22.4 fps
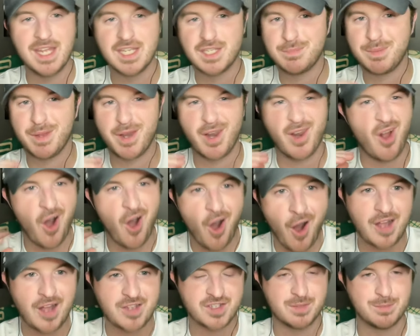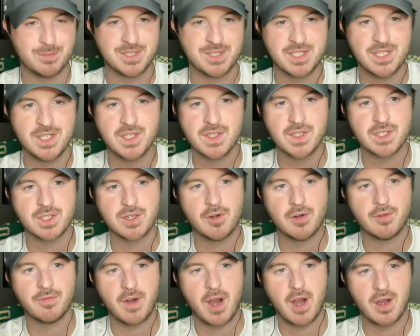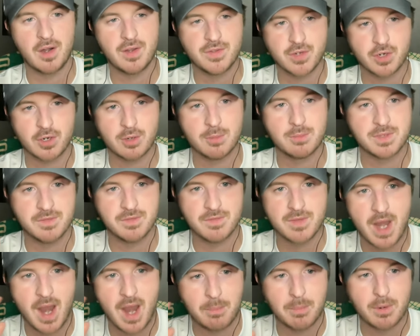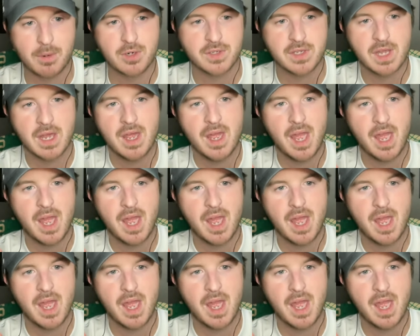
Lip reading: It's been an awesome season so far in terms of the numbers,